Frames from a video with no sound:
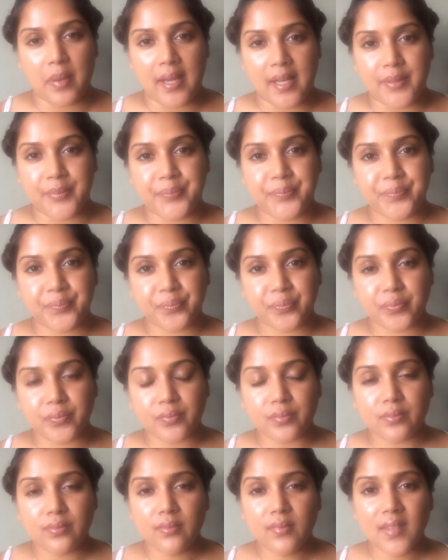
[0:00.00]
But
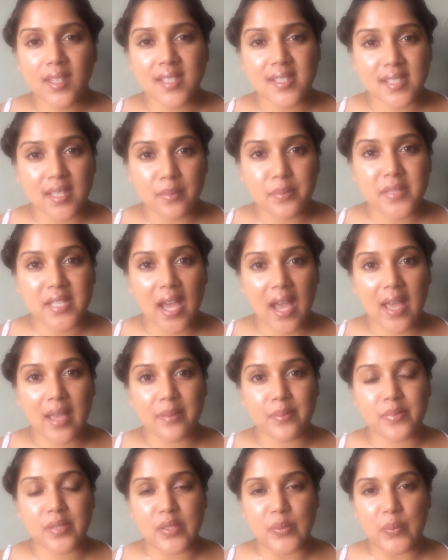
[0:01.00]

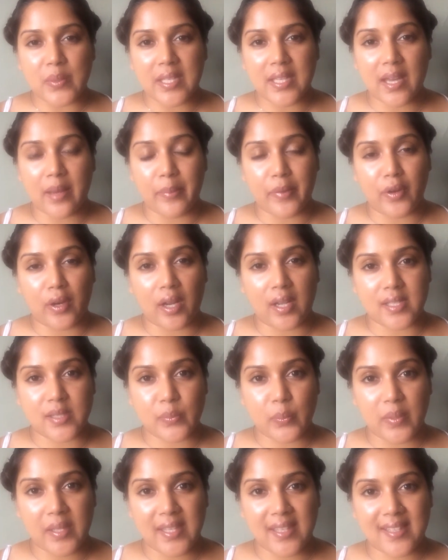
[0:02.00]
sometimes we come
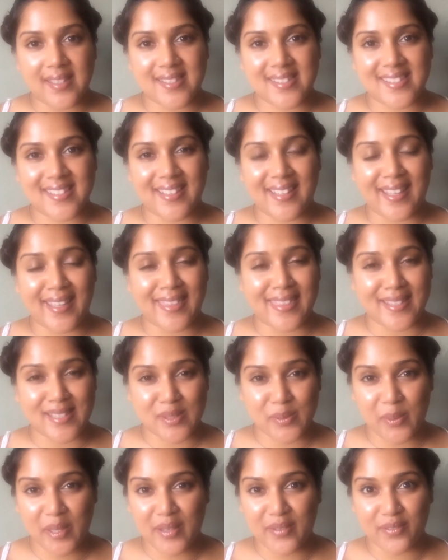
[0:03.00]
across weeks like
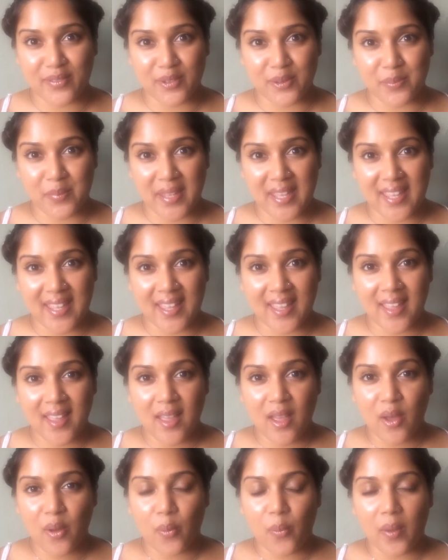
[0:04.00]
this week for me
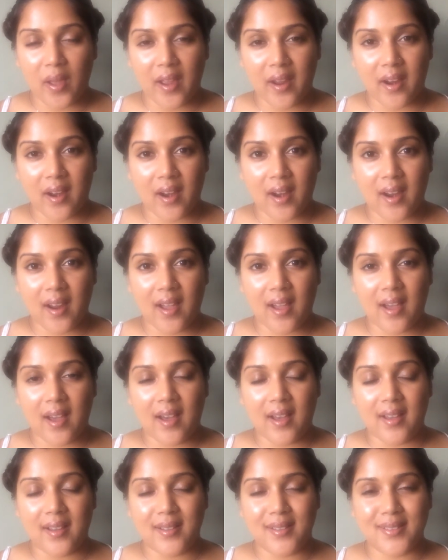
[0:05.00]
where
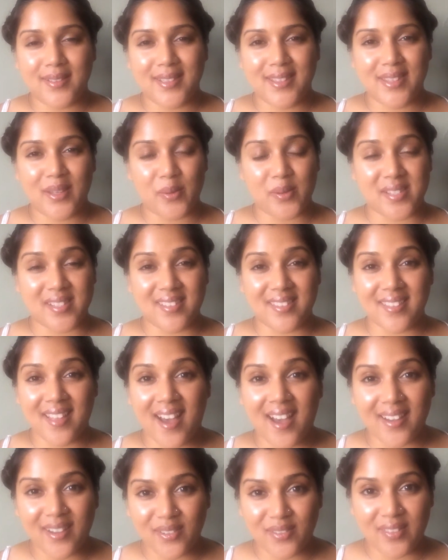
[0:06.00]
there was a
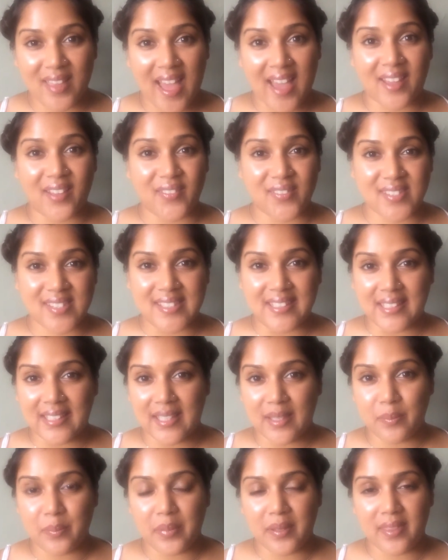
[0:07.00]
lot of lack of
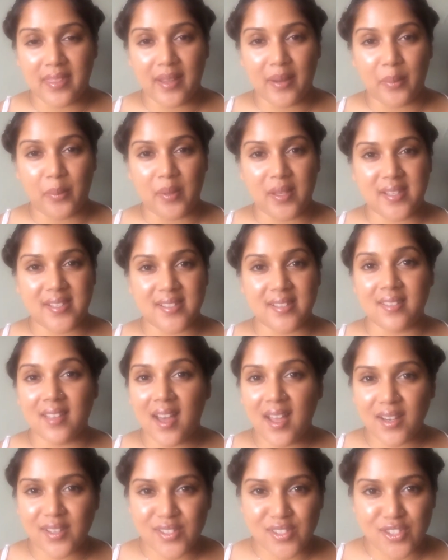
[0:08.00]
sleep, there was a
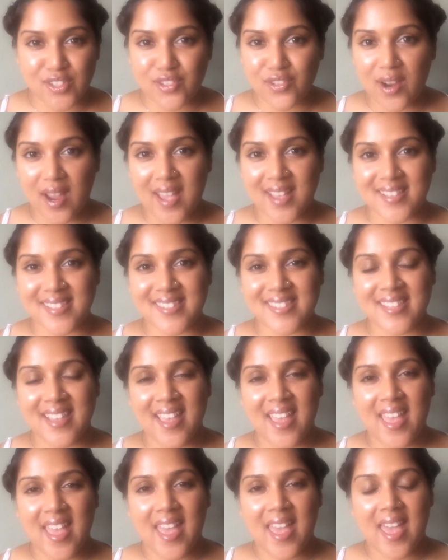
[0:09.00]
lot of stress,
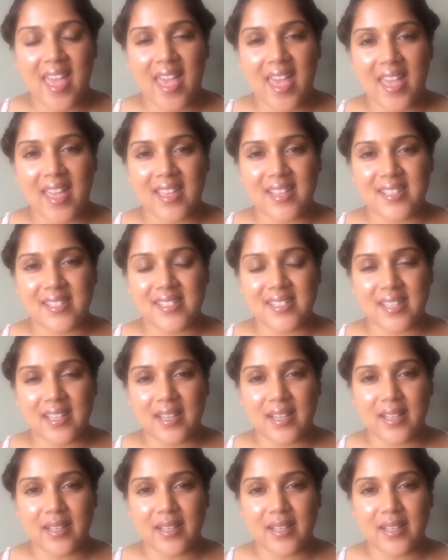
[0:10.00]
and